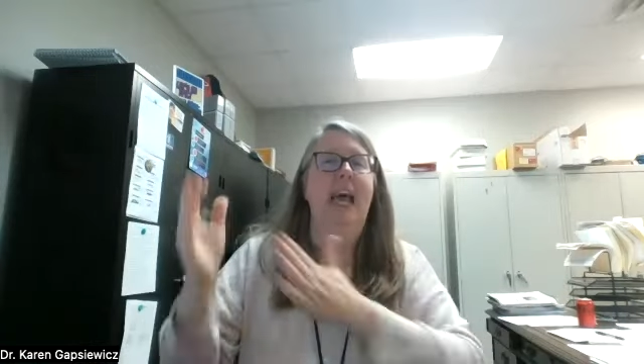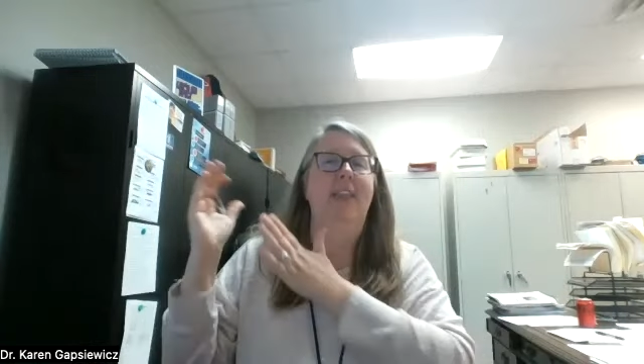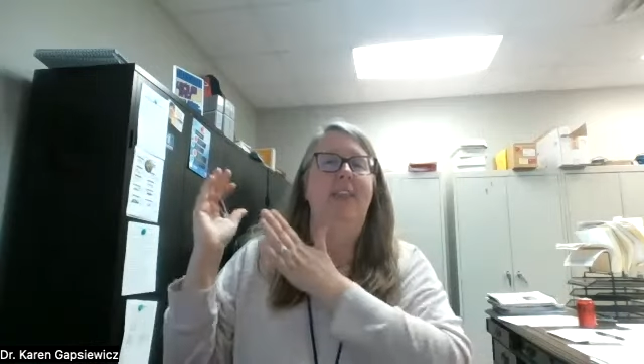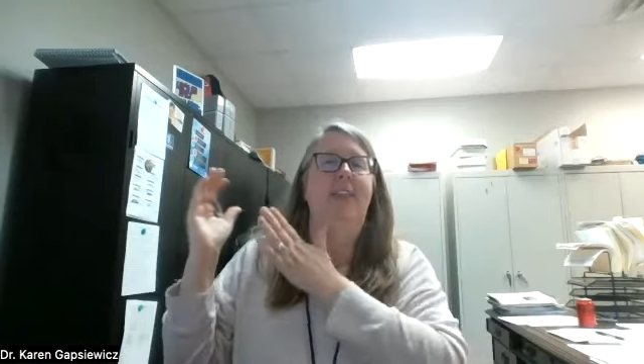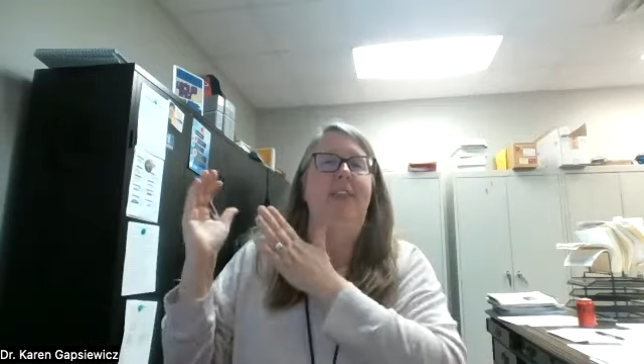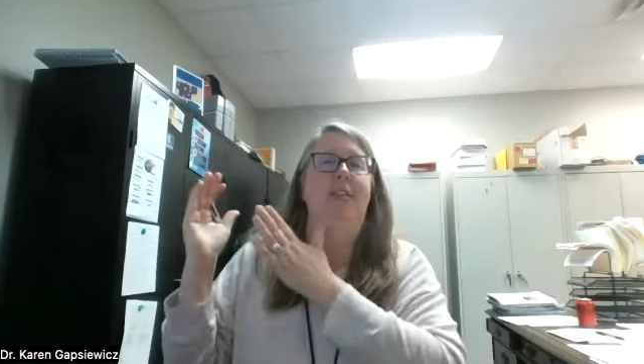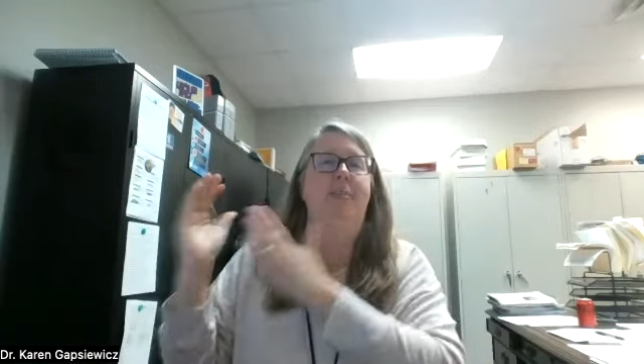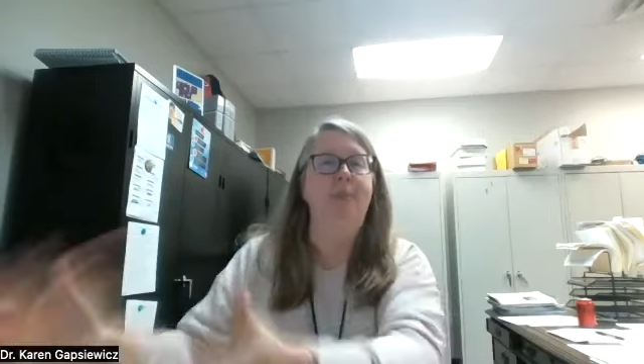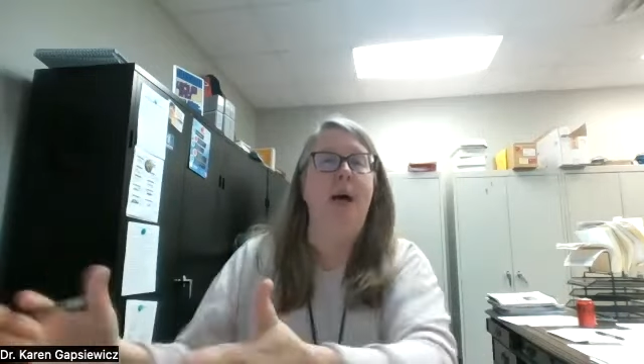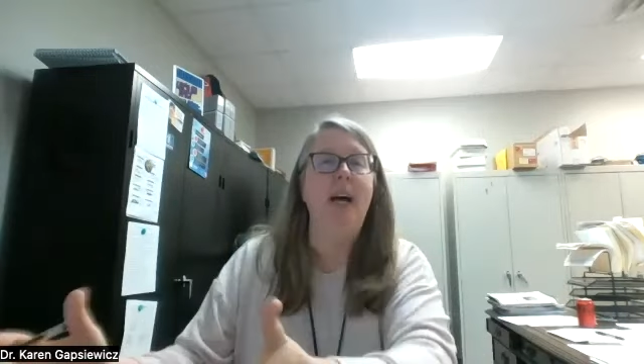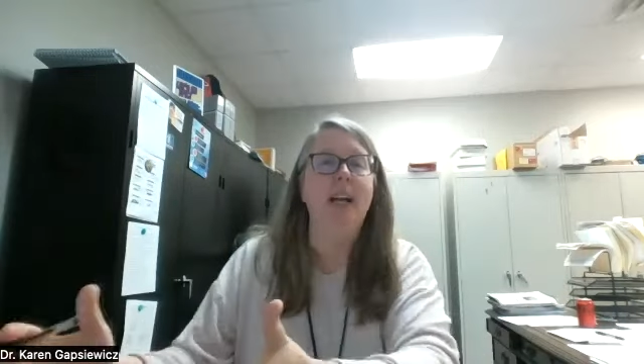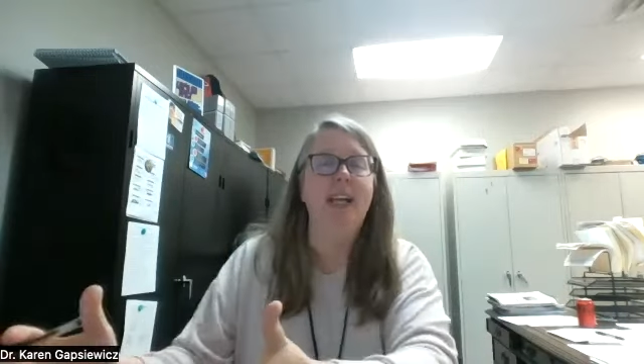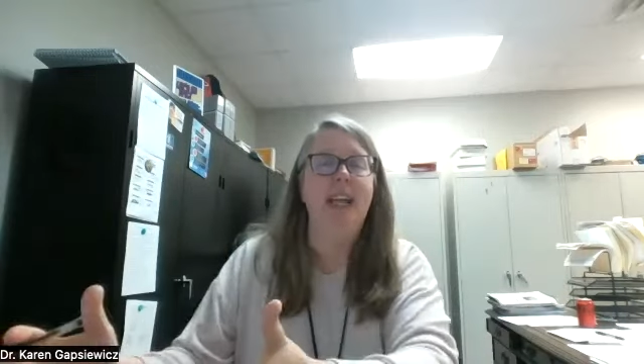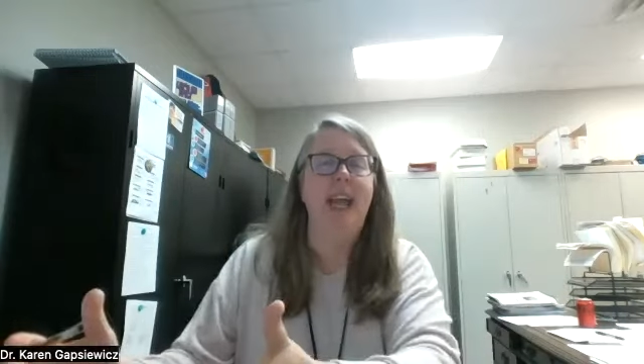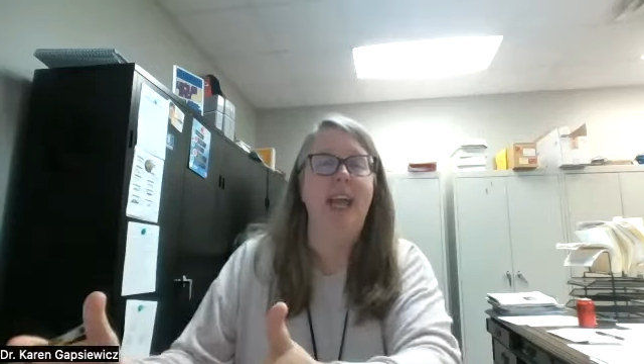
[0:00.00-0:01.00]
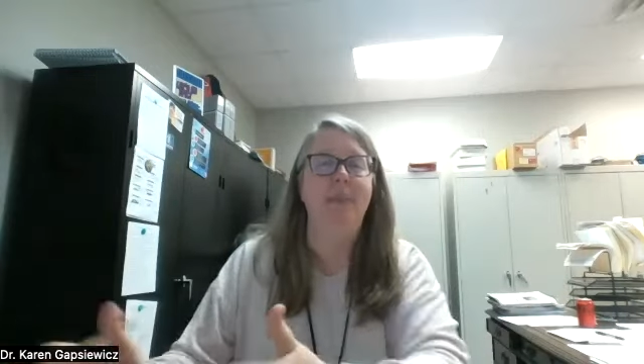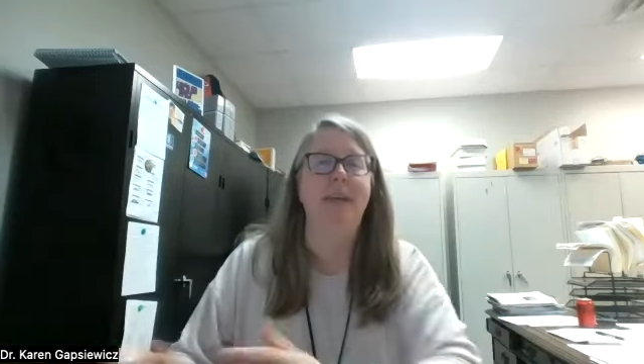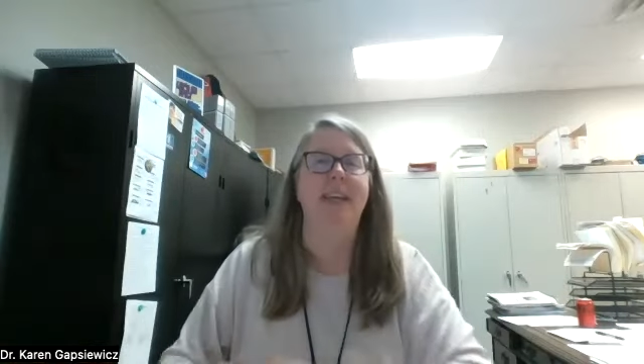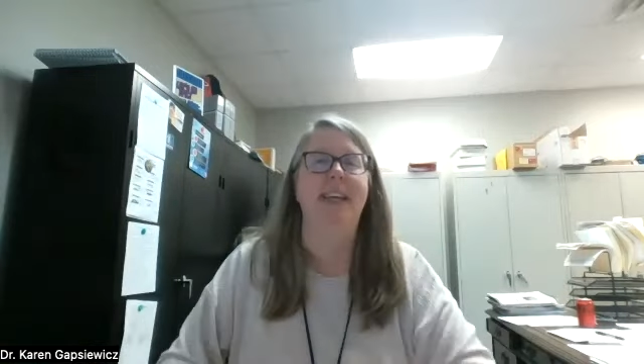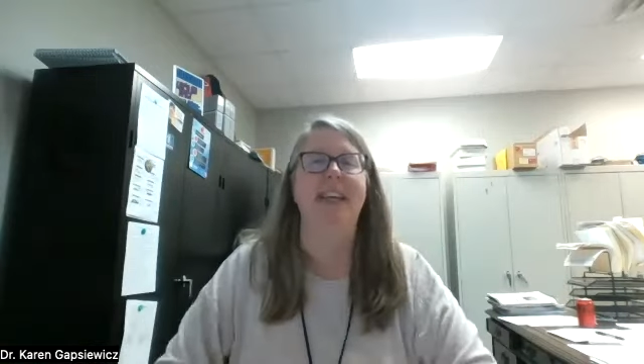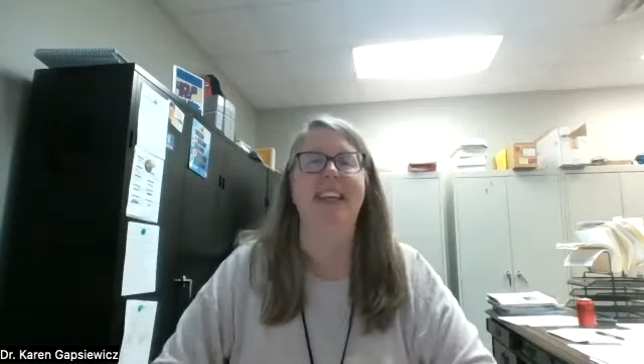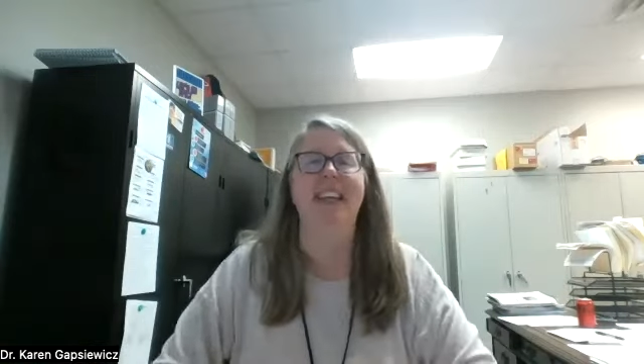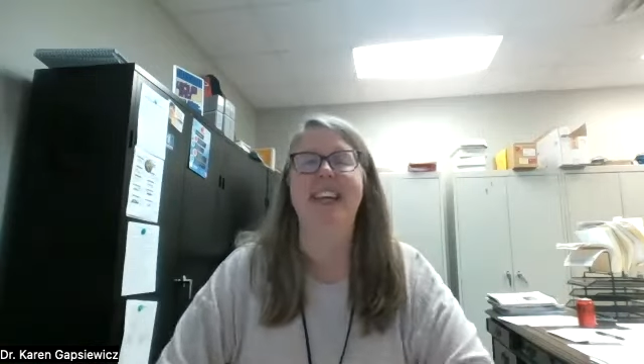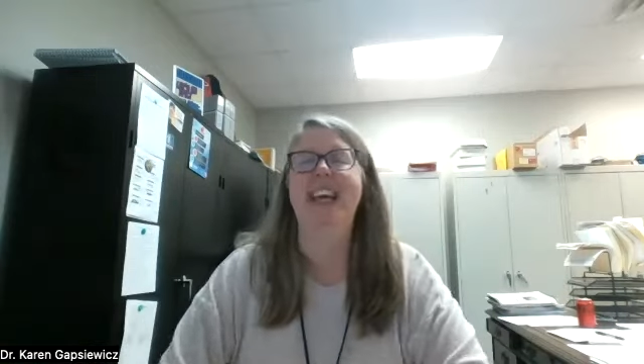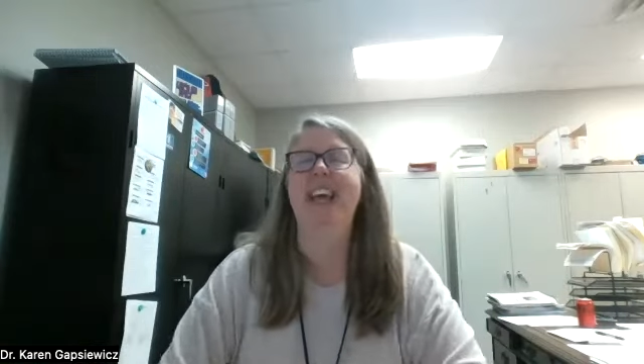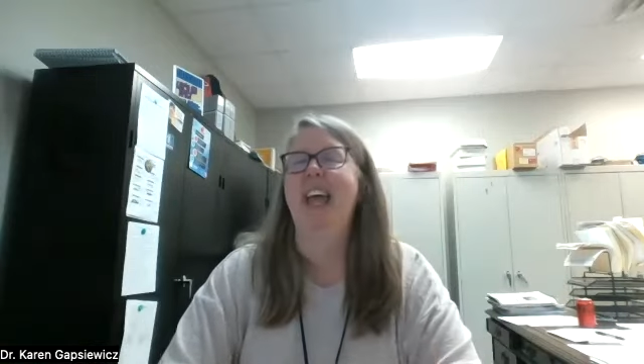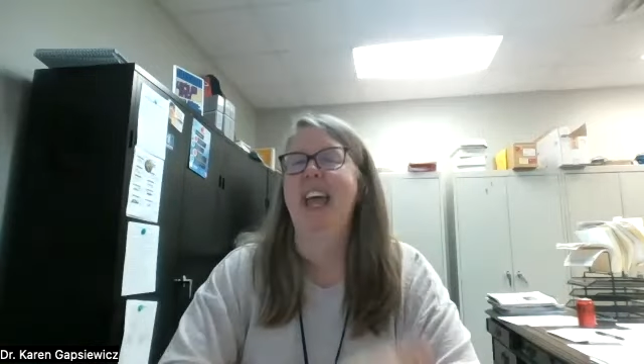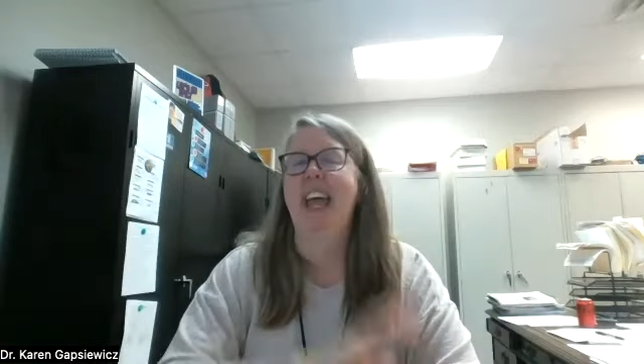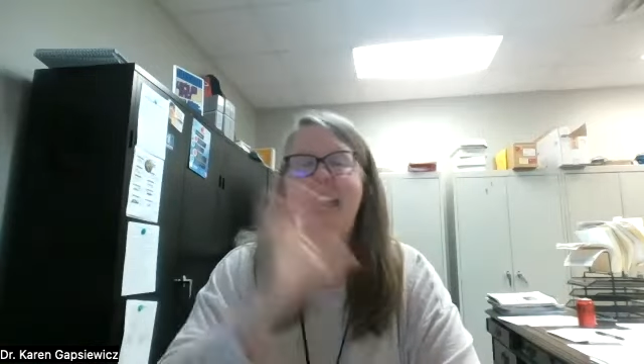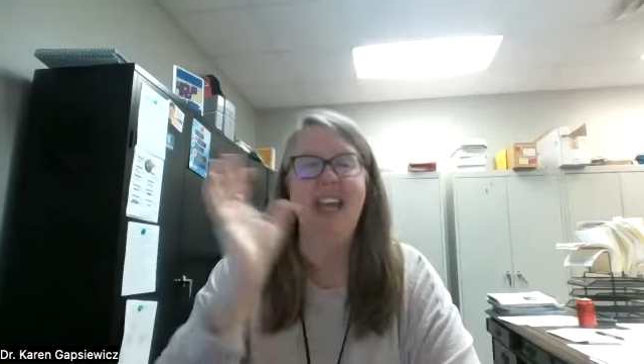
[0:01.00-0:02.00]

and then this bug came in,